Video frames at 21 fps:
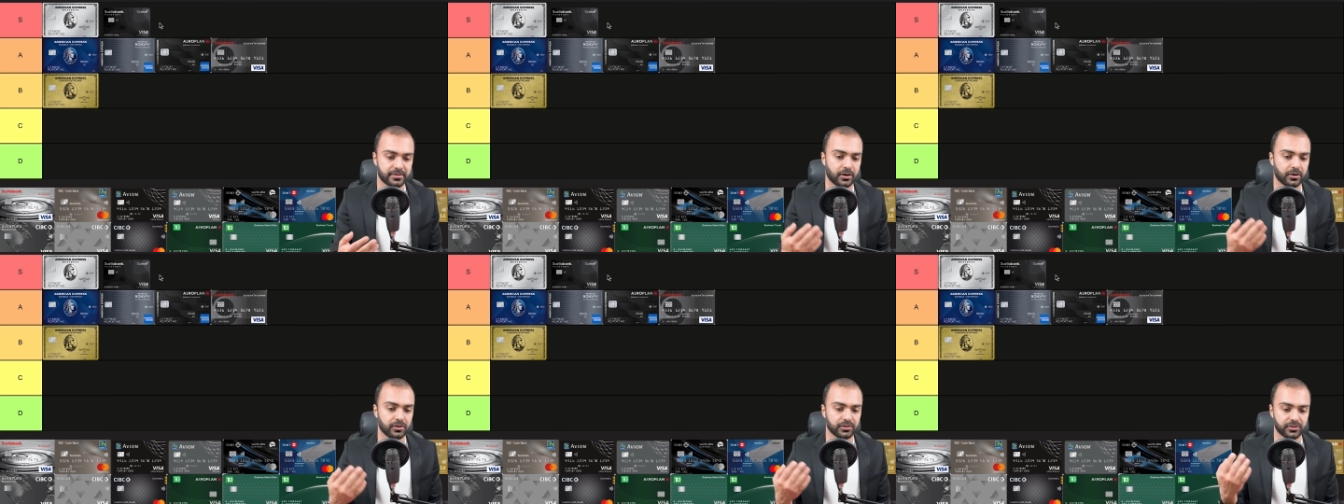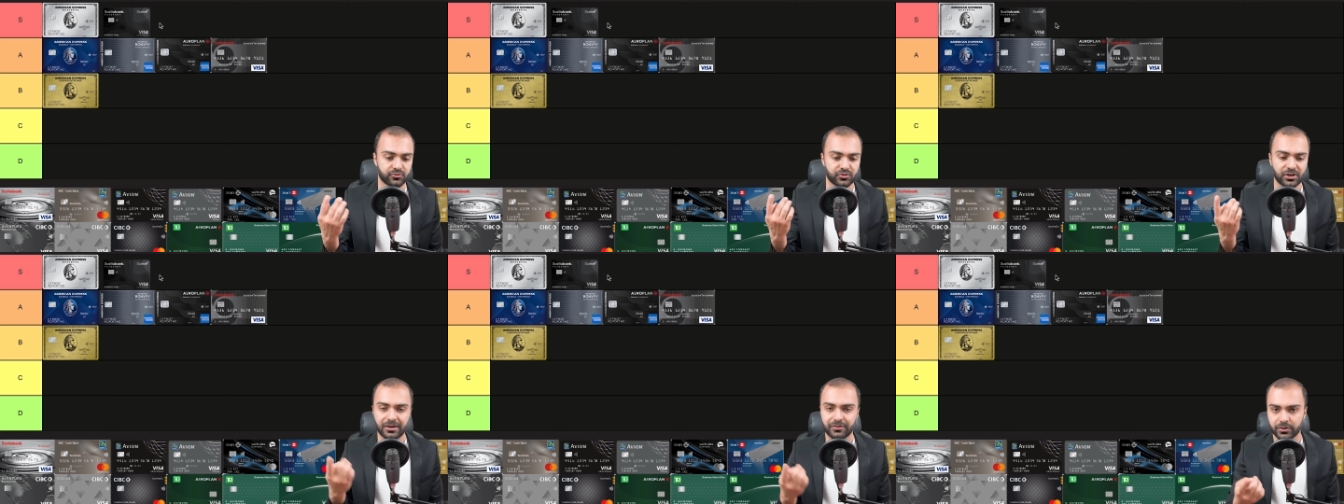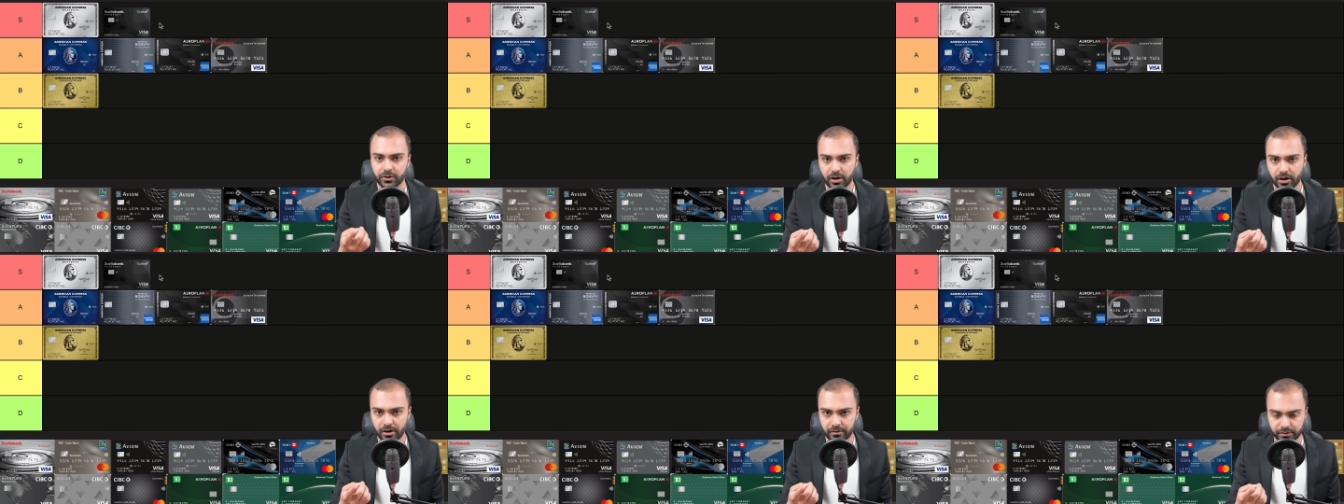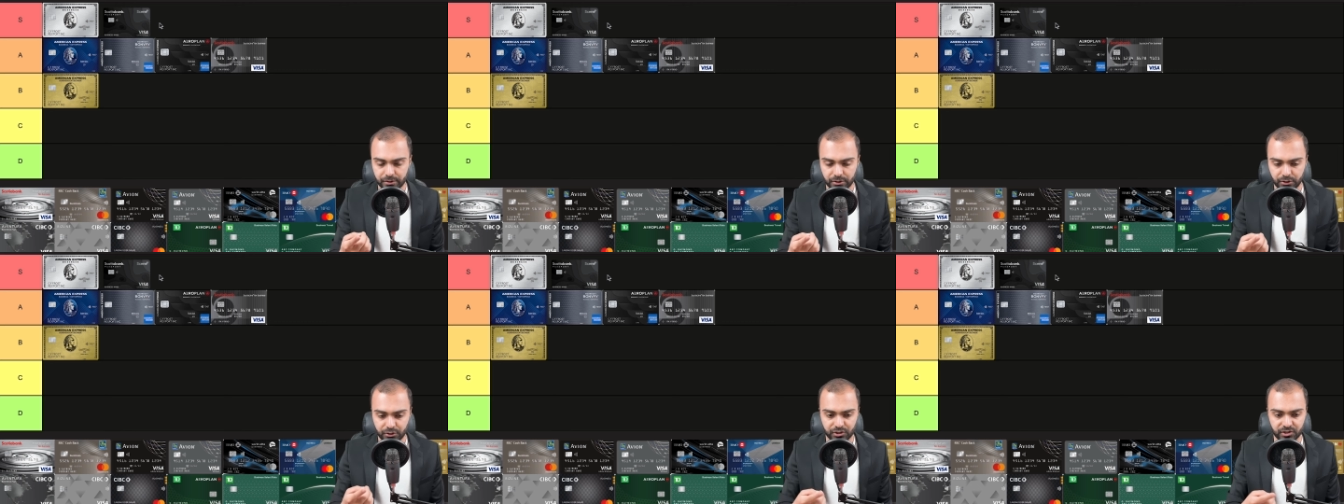all the travel
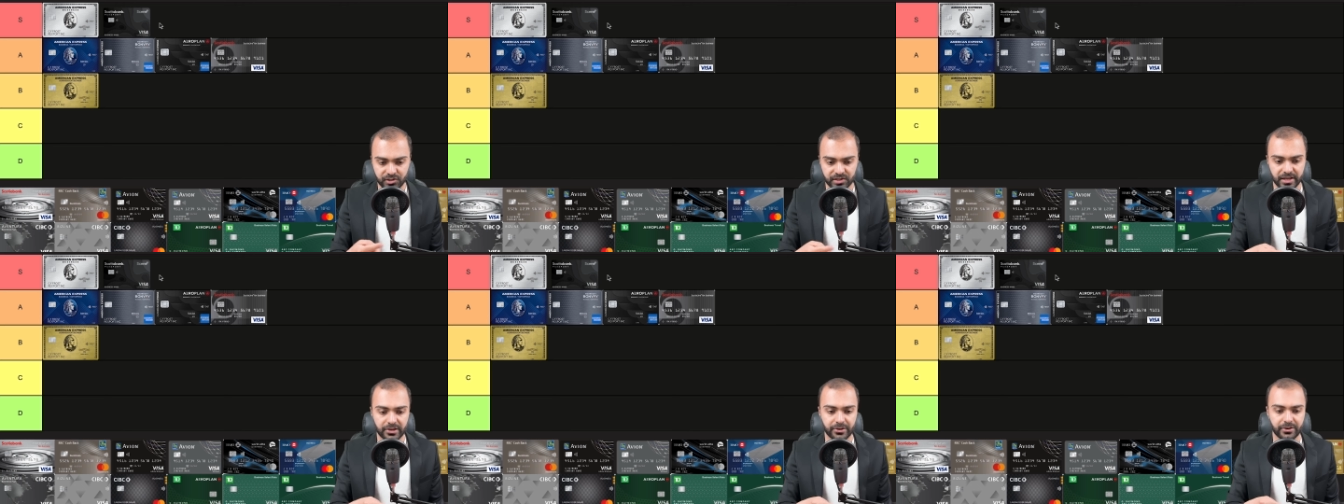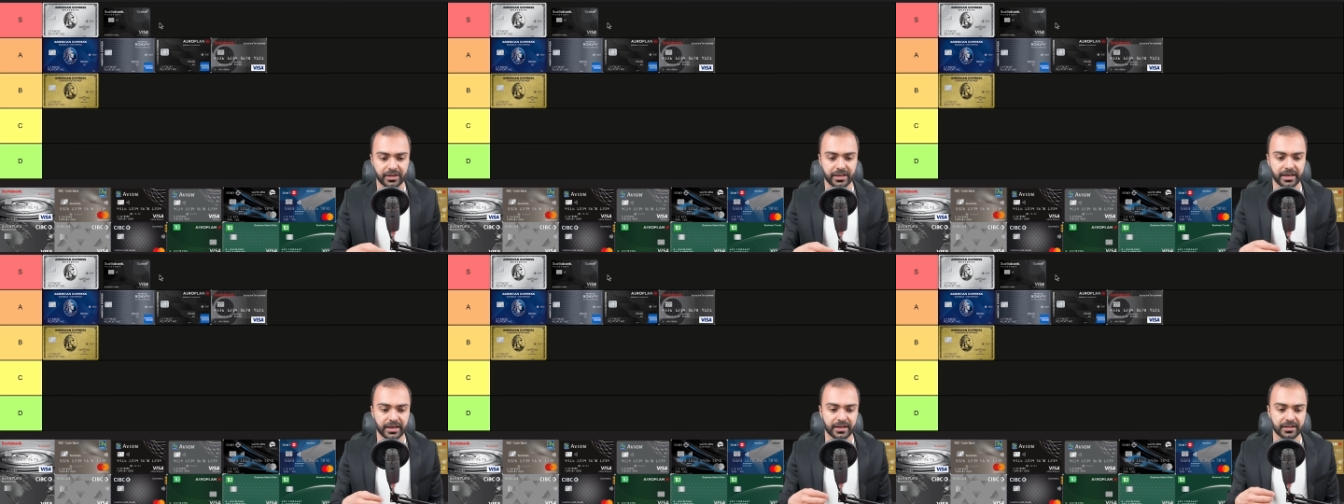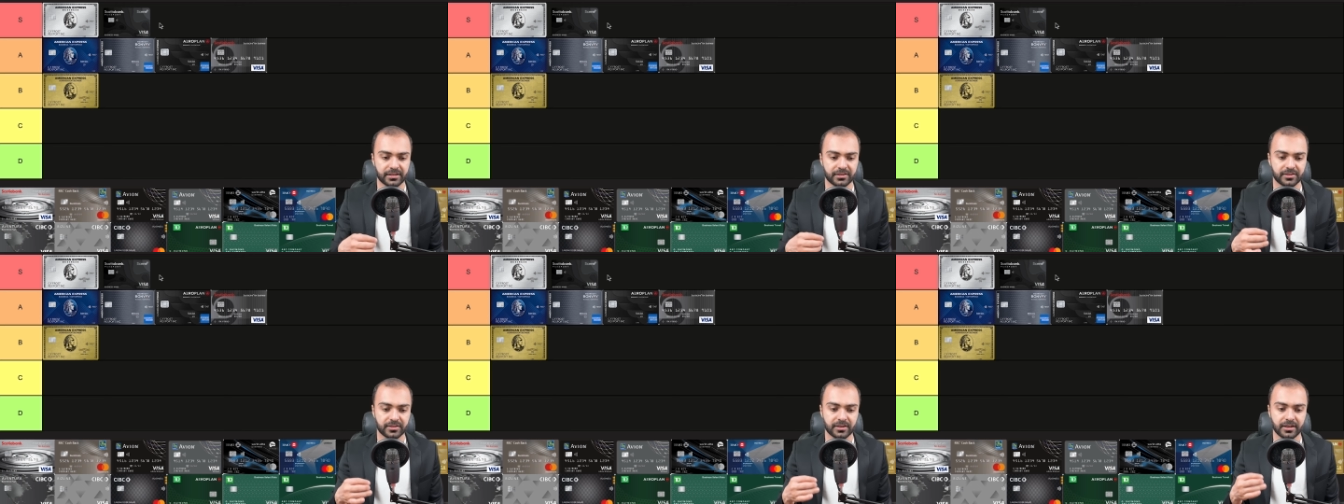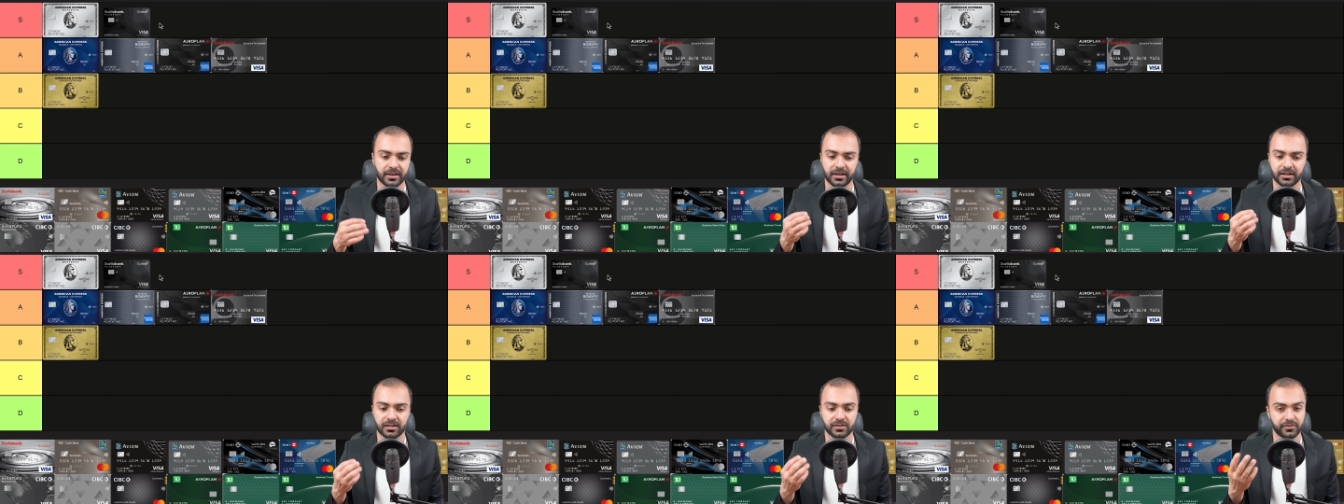coverages that you get,
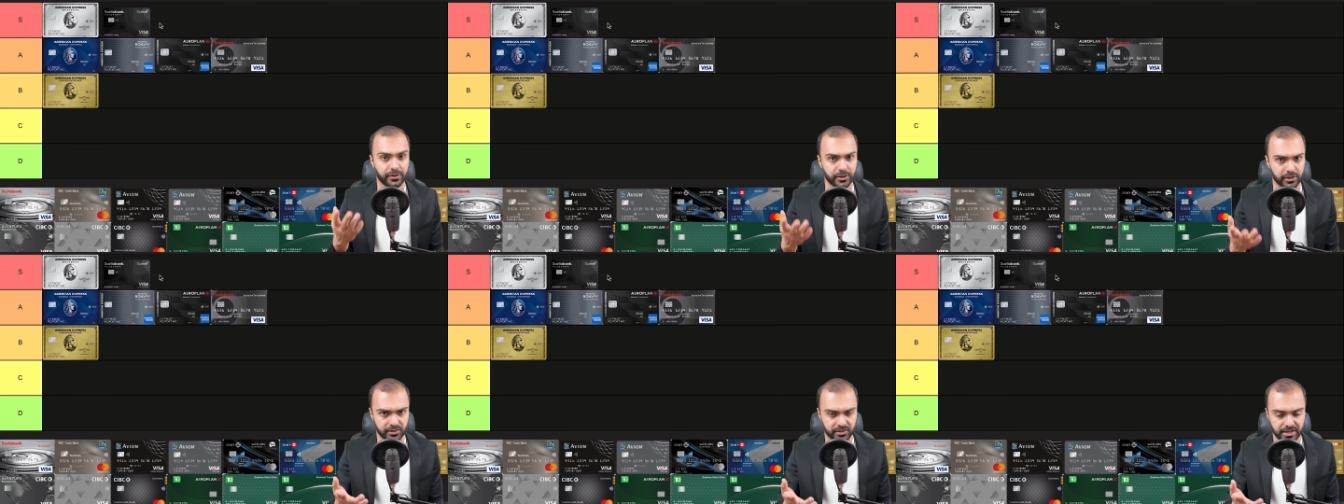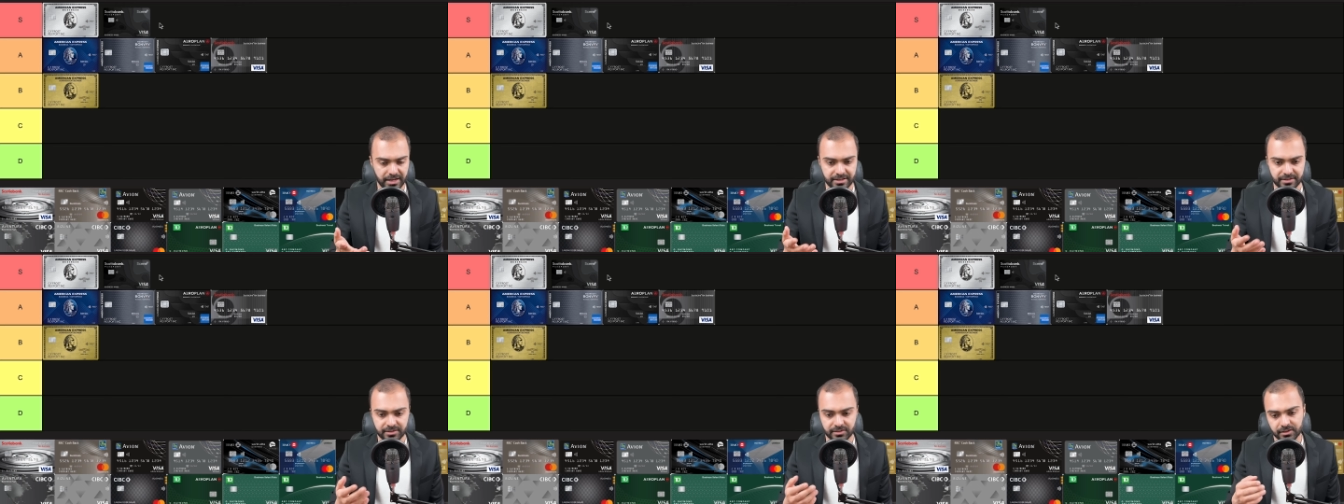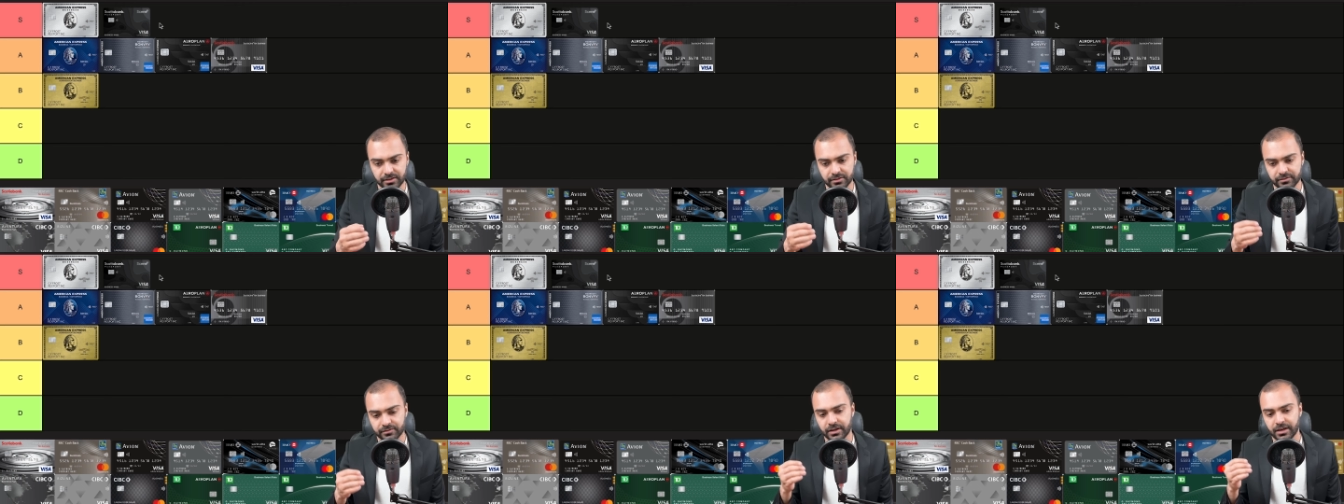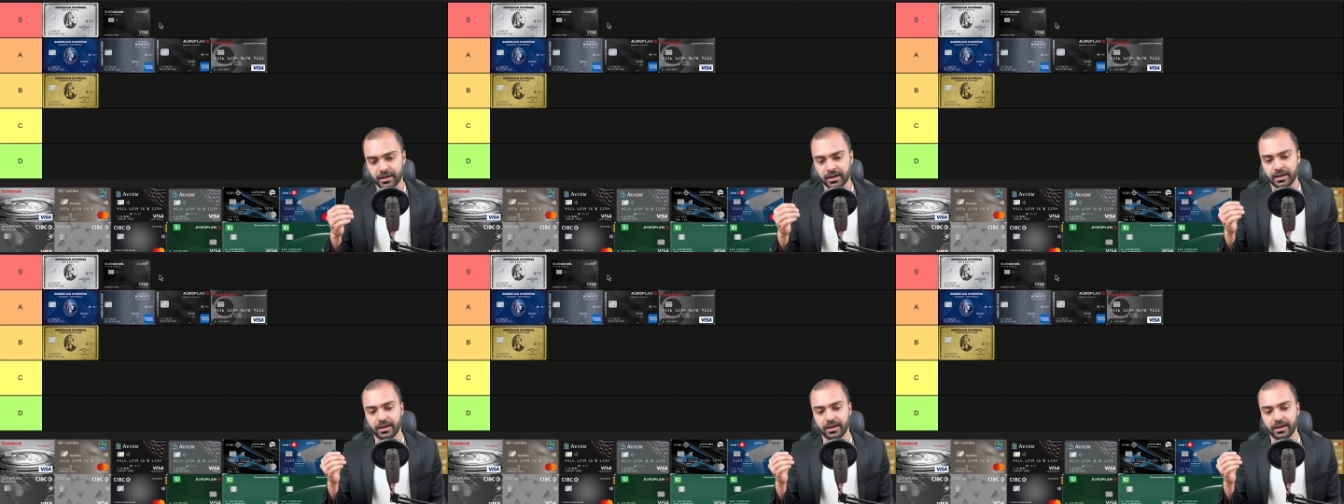it's very extensive.